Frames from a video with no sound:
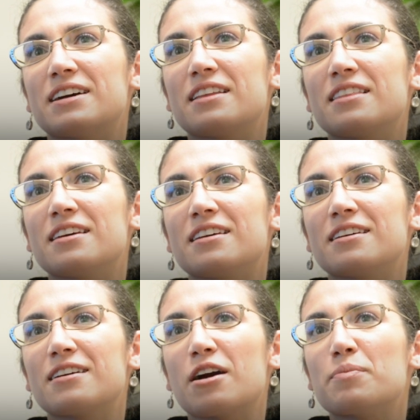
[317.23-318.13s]
I
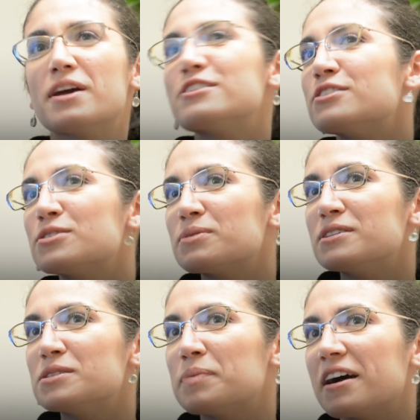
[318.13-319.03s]
think our patients were
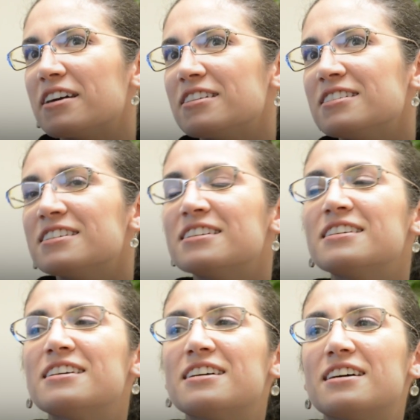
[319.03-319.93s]
inspired.
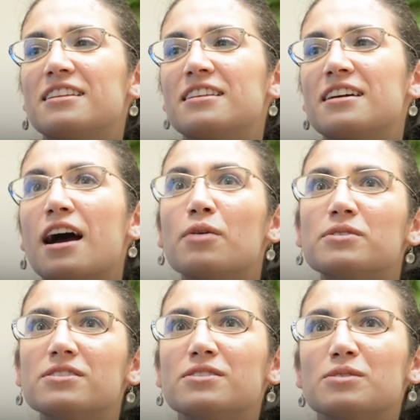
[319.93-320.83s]
I think I
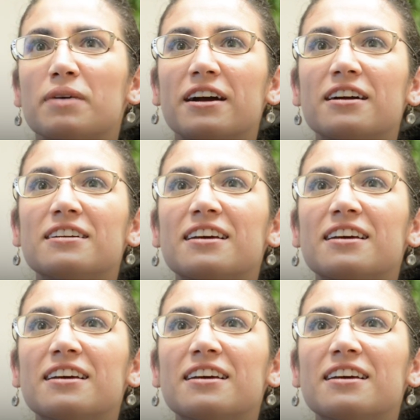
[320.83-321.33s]
was inspired.